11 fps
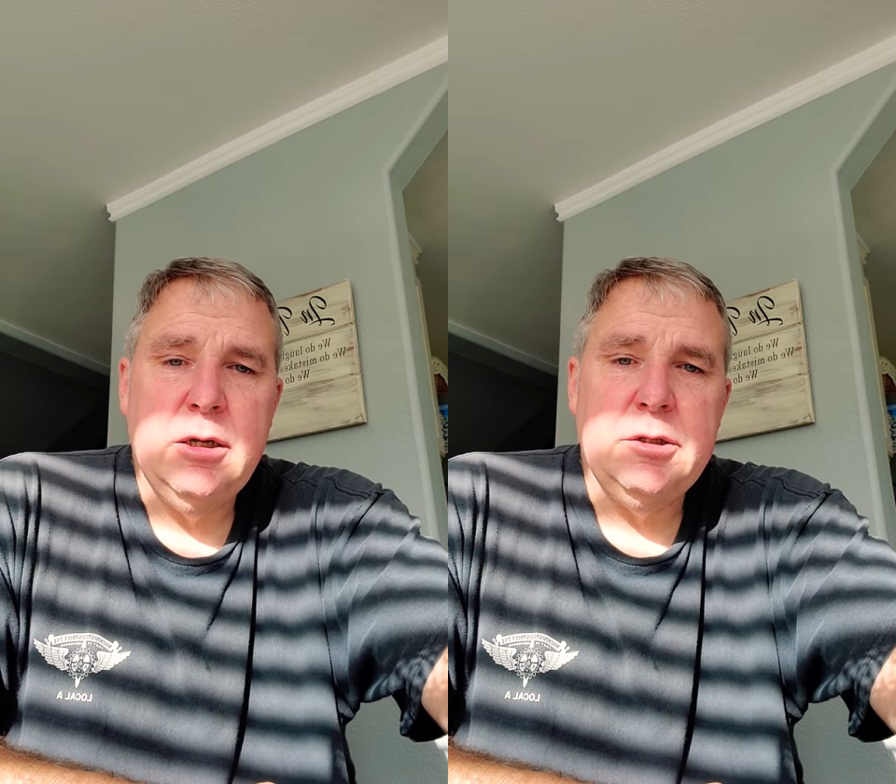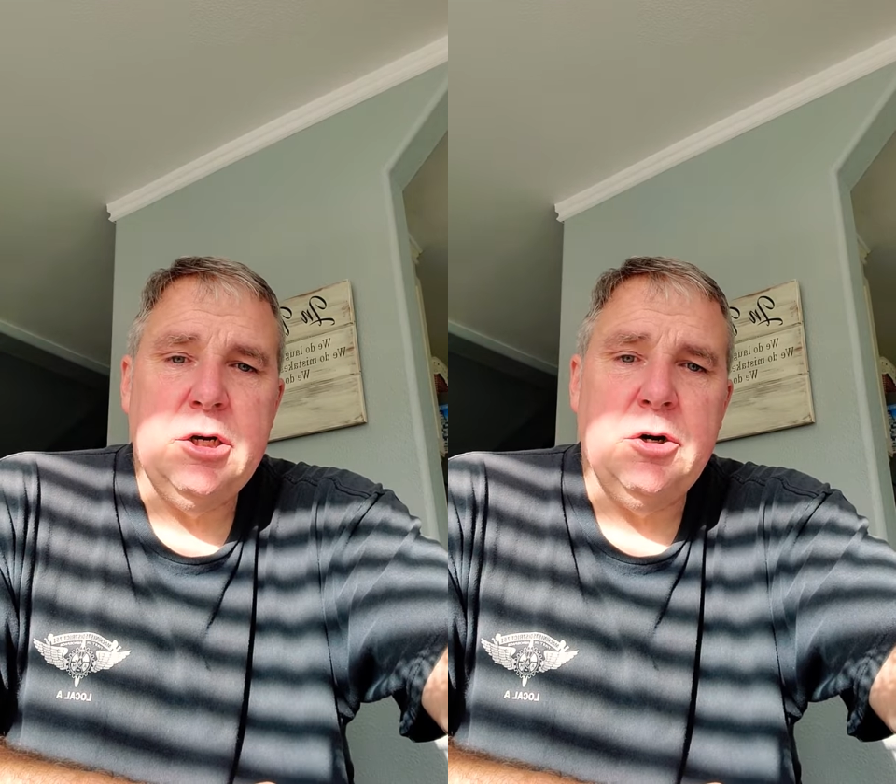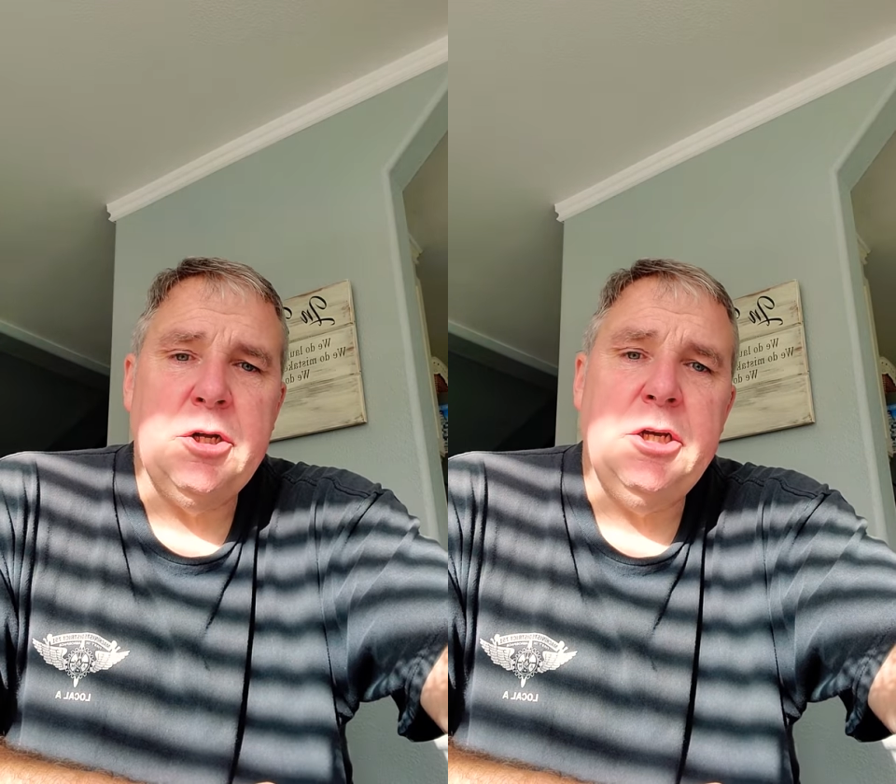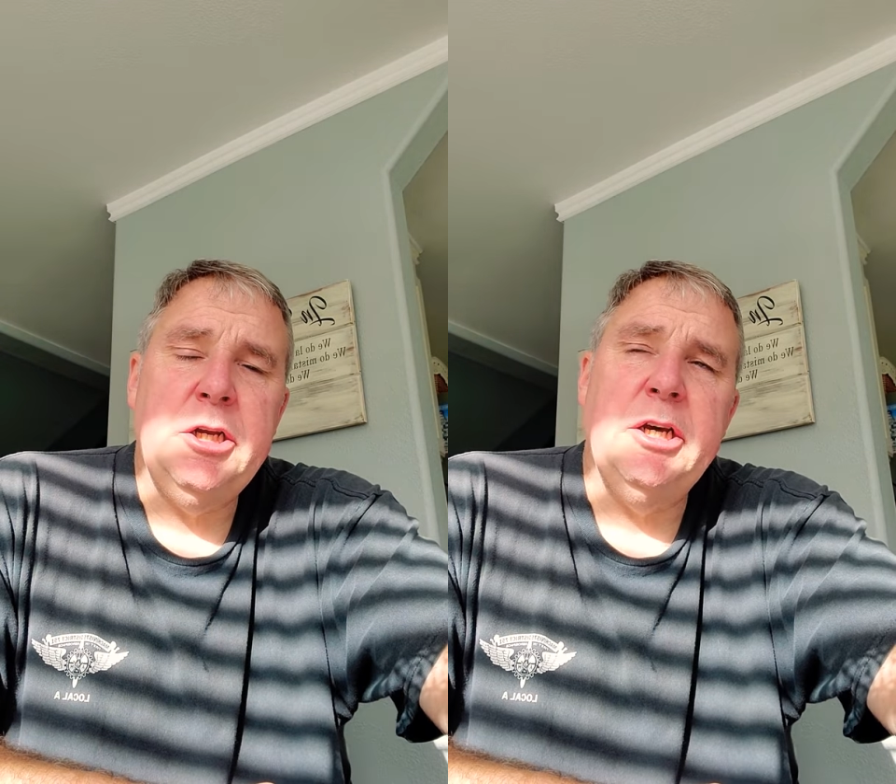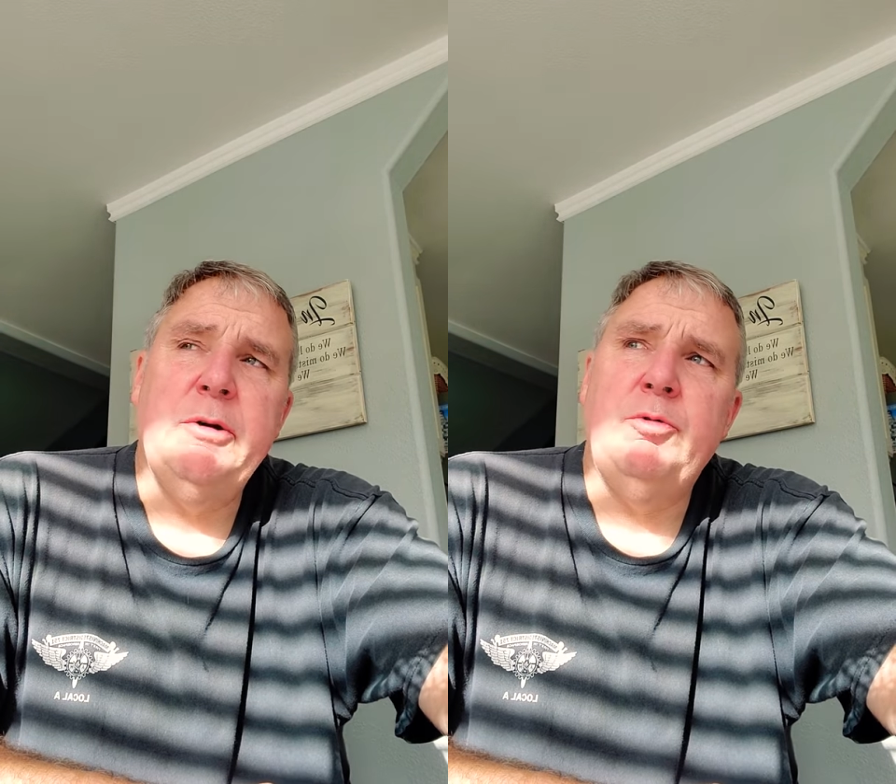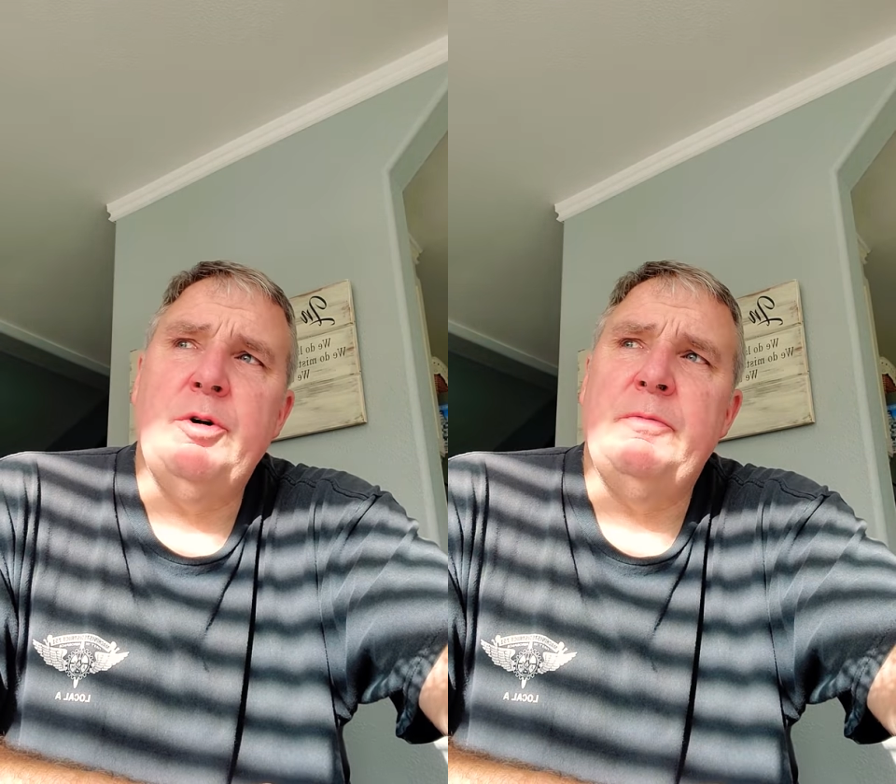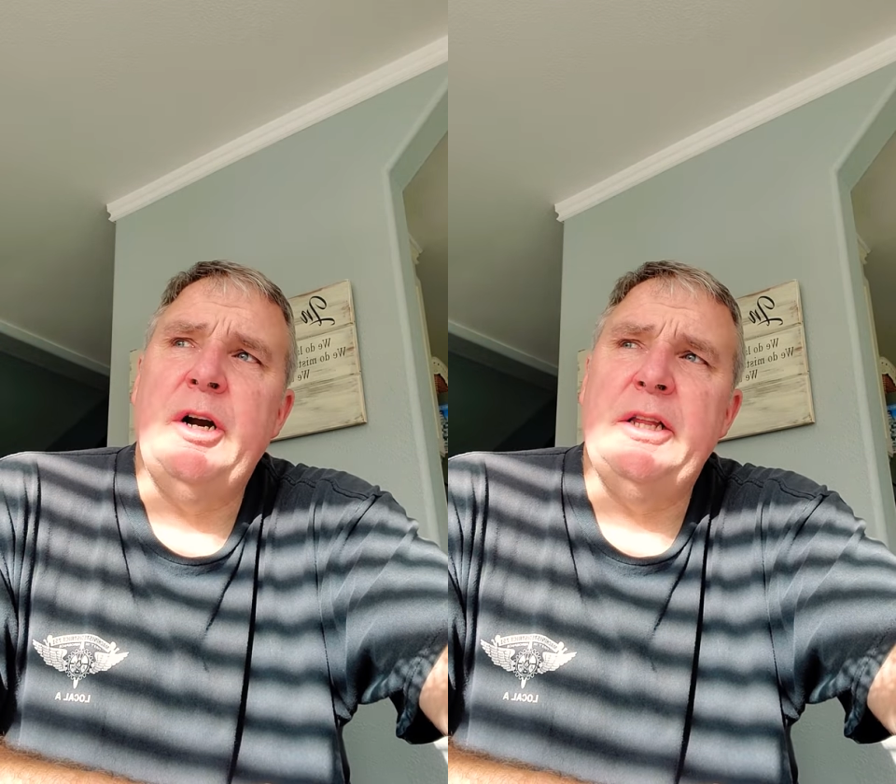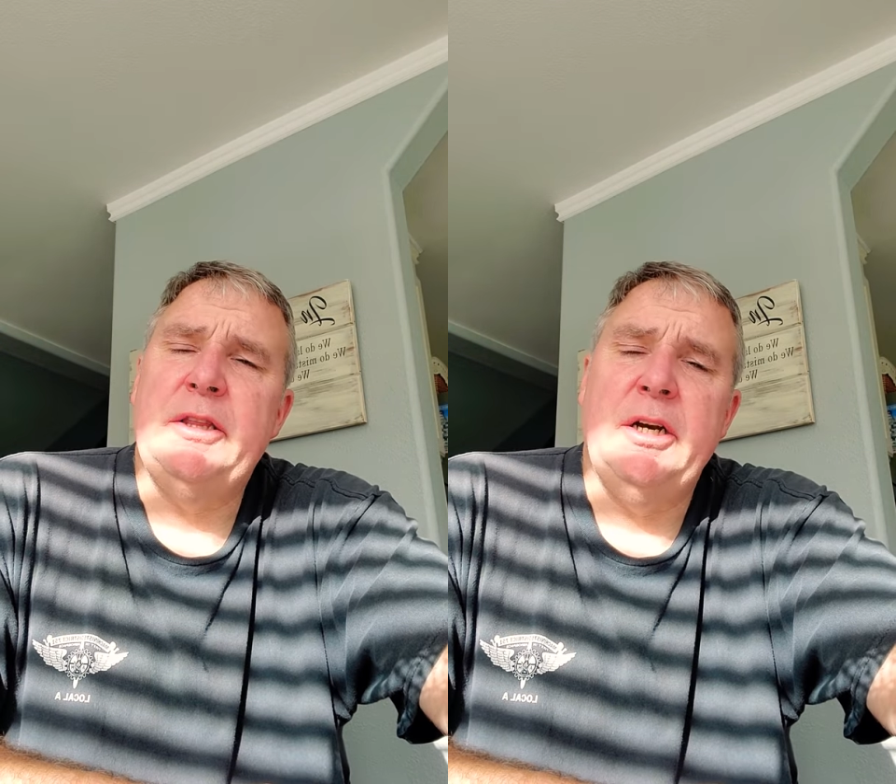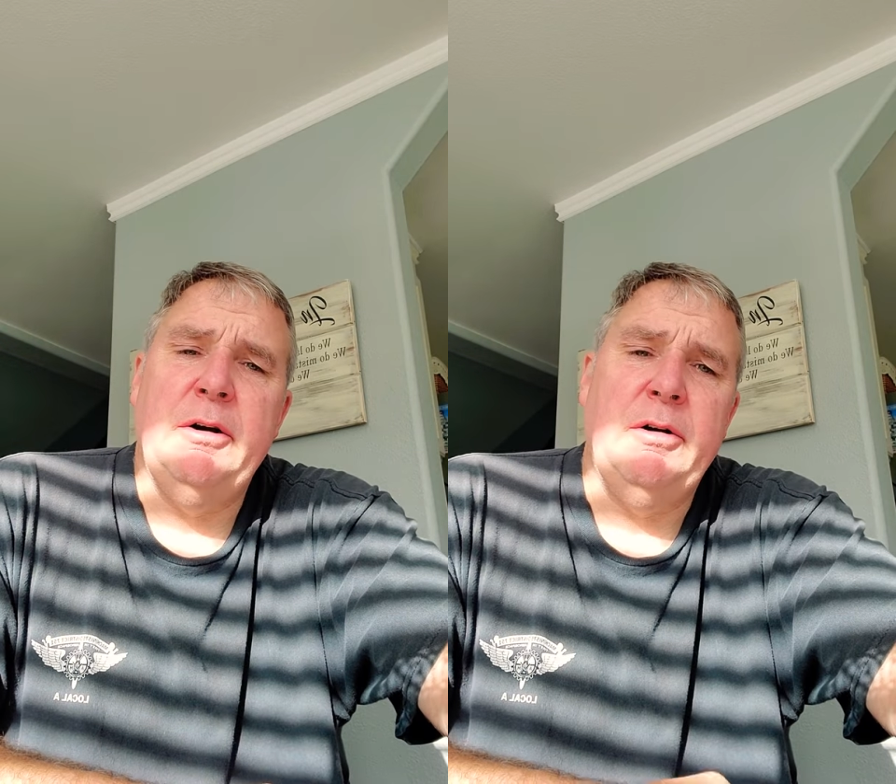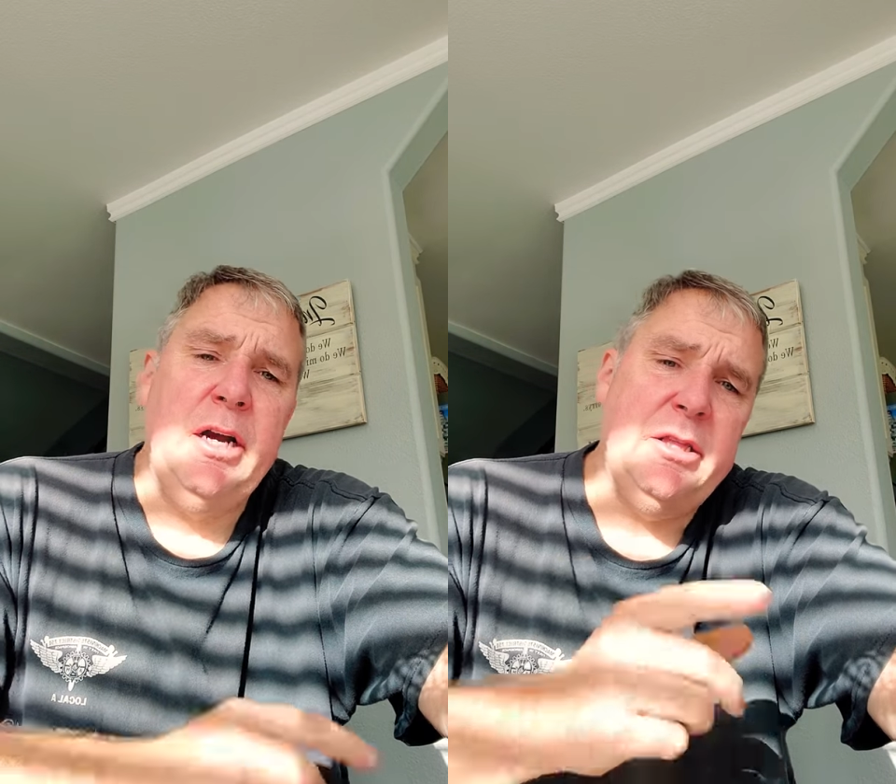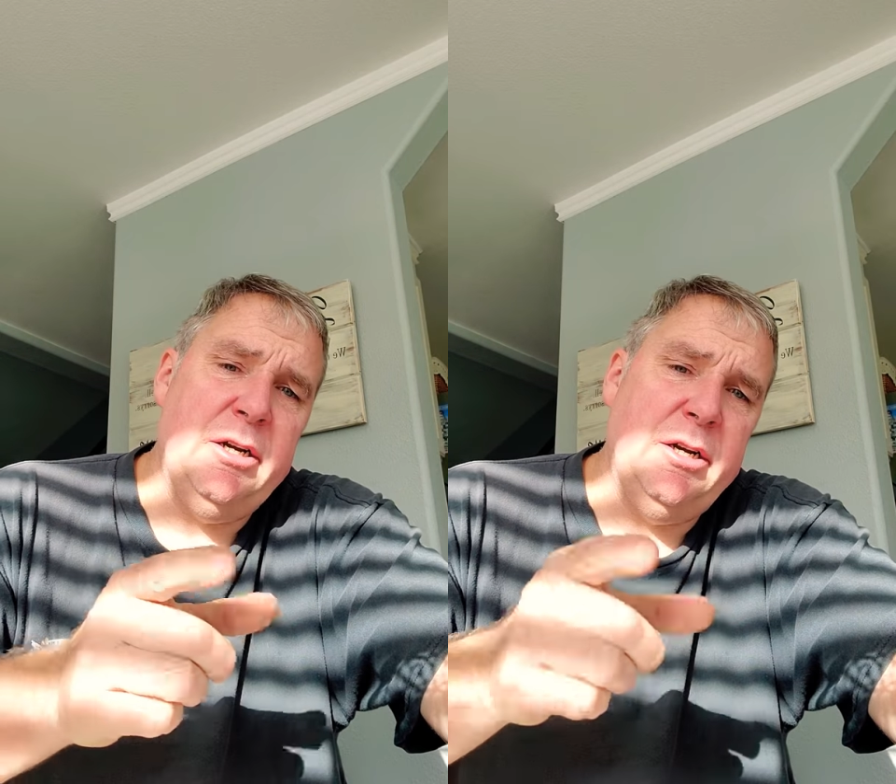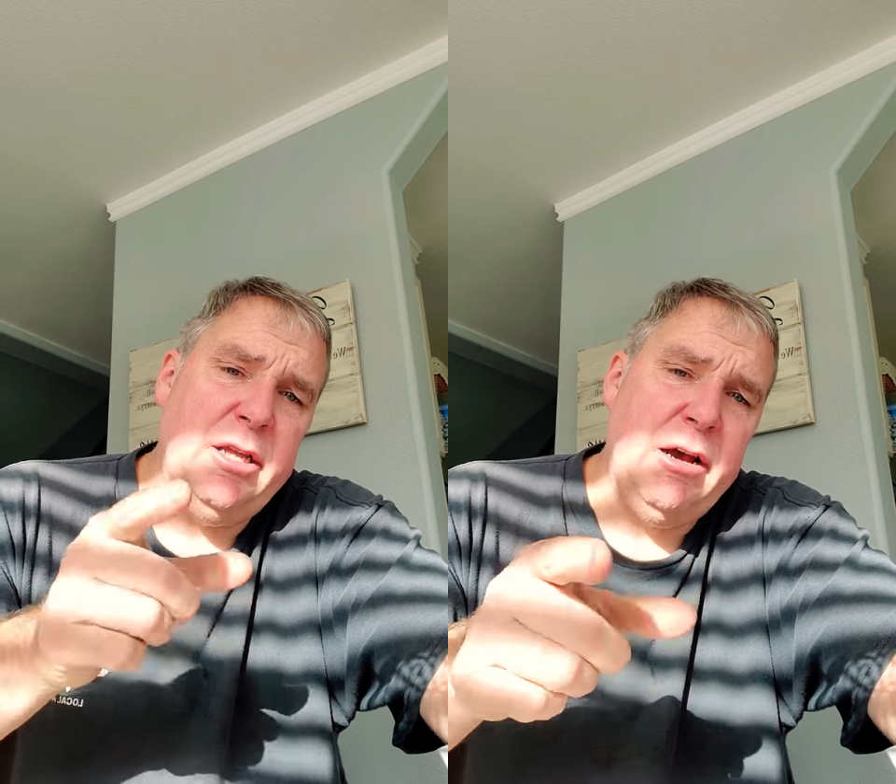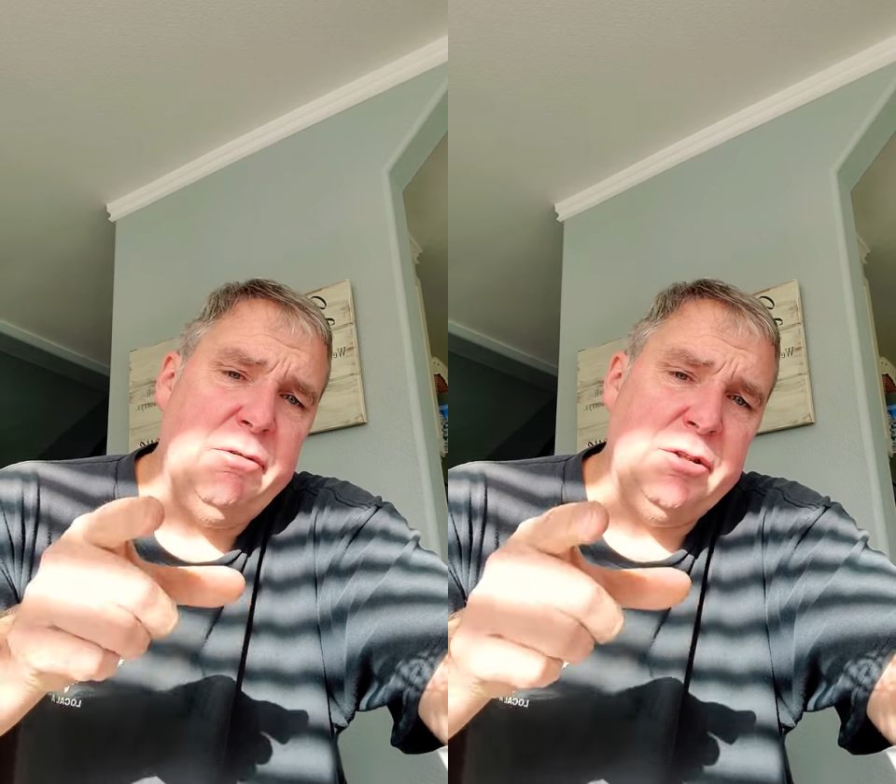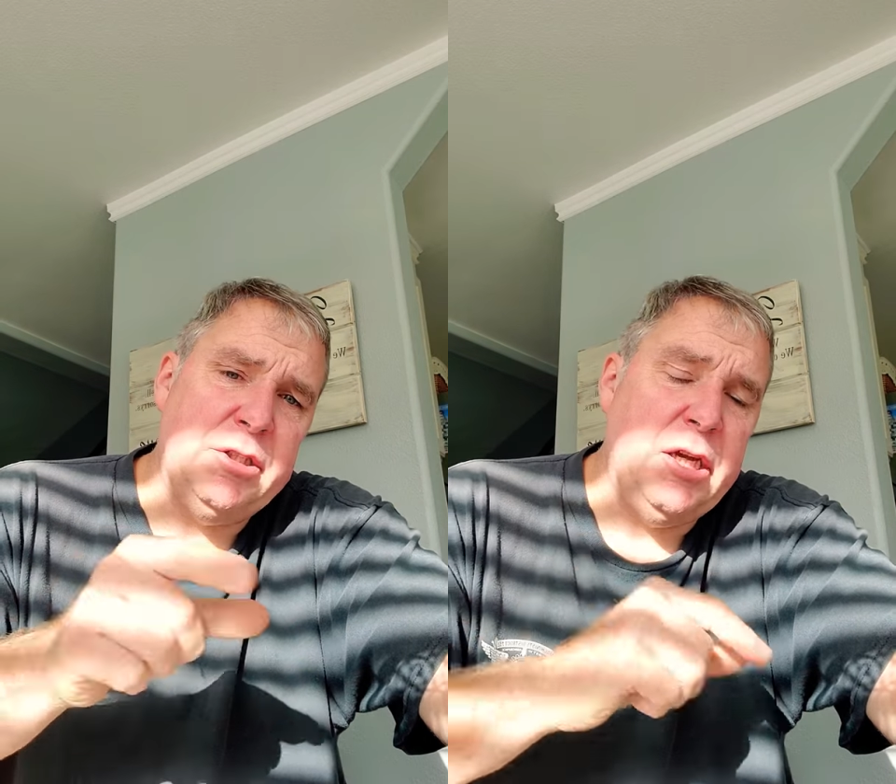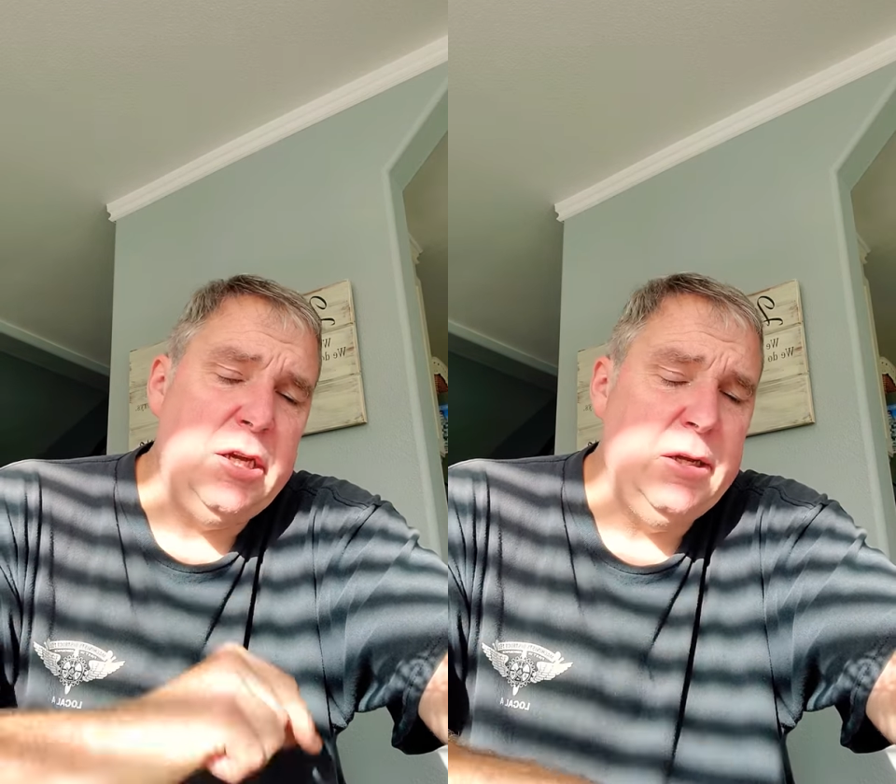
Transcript: Tony, you did one right there, right there. That one's